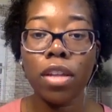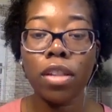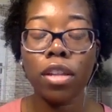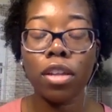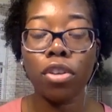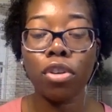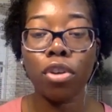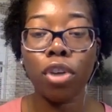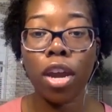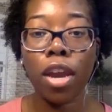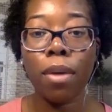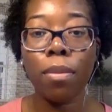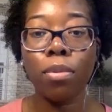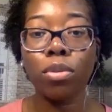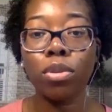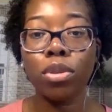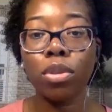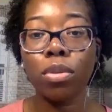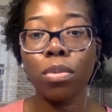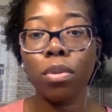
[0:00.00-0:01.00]
then you're
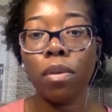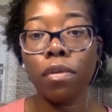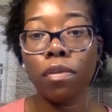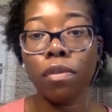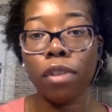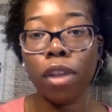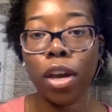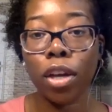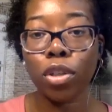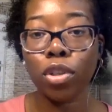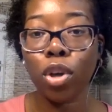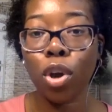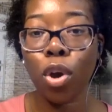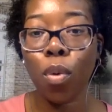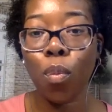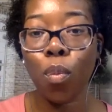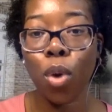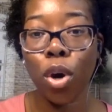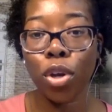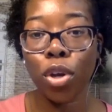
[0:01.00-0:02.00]
able to reflect
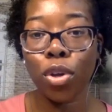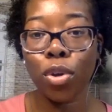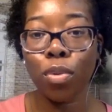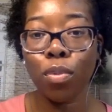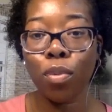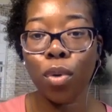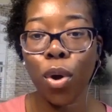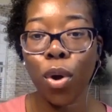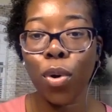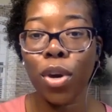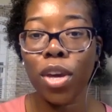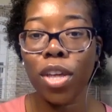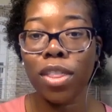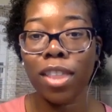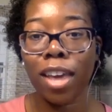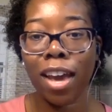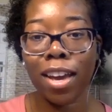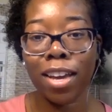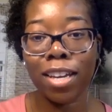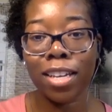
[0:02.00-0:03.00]
on what you wrote in
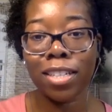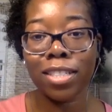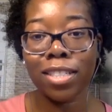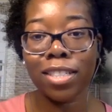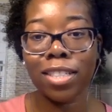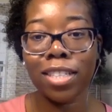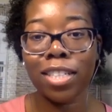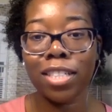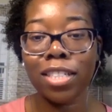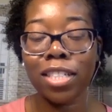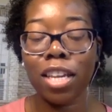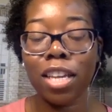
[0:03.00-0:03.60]
that instance.